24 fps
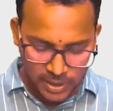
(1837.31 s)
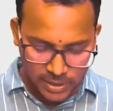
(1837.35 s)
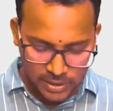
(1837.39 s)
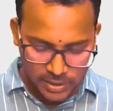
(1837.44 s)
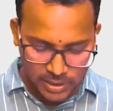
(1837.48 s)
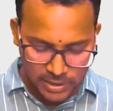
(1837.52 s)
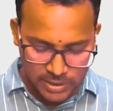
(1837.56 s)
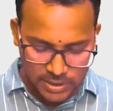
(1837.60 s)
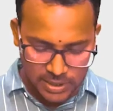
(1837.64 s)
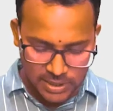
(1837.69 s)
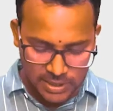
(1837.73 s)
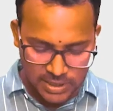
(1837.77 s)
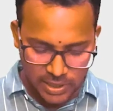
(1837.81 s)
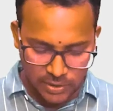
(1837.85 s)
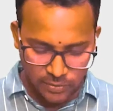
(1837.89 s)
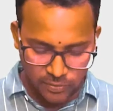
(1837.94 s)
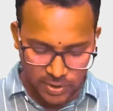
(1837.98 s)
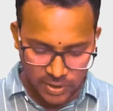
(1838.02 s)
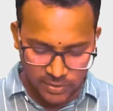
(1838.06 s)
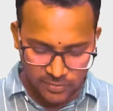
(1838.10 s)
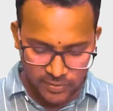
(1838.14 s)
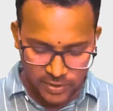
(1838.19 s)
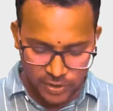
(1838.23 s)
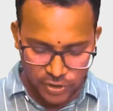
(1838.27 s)
This is the
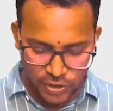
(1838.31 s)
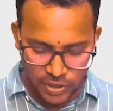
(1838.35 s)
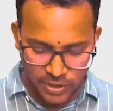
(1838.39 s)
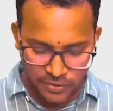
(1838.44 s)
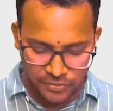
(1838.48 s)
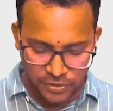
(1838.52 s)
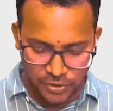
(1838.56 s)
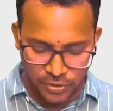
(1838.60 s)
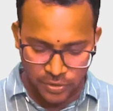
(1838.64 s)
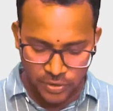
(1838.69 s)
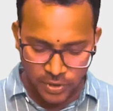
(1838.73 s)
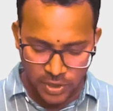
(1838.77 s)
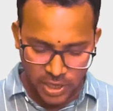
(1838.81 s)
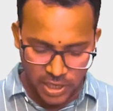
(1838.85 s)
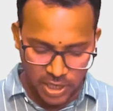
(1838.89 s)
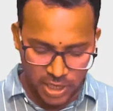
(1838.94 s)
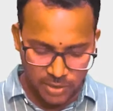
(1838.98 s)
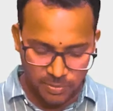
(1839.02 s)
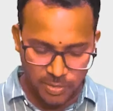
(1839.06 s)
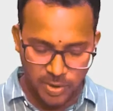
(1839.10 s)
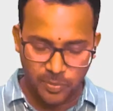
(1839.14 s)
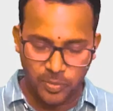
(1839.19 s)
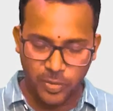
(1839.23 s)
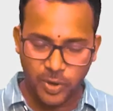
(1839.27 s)
one which you have to
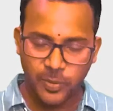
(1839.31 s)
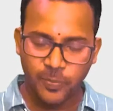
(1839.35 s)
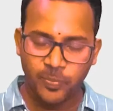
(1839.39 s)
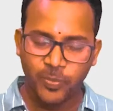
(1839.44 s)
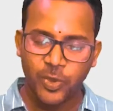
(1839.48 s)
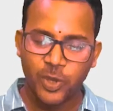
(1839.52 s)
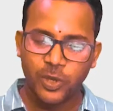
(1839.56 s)
remember.